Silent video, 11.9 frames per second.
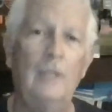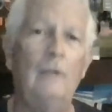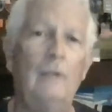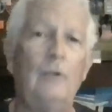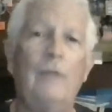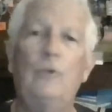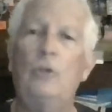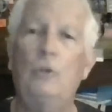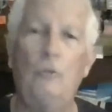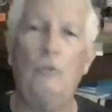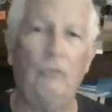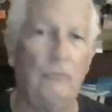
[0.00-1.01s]
and you have to
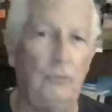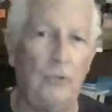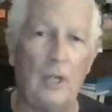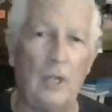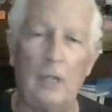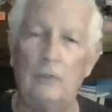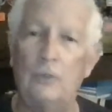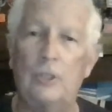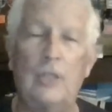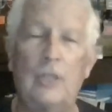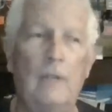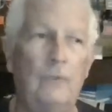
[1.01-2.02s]
go through that, and you
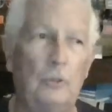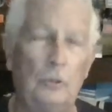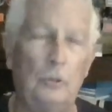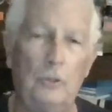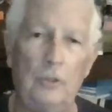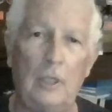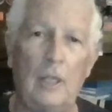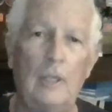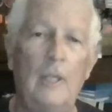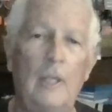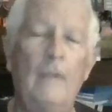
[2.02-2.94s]
just have to learn that.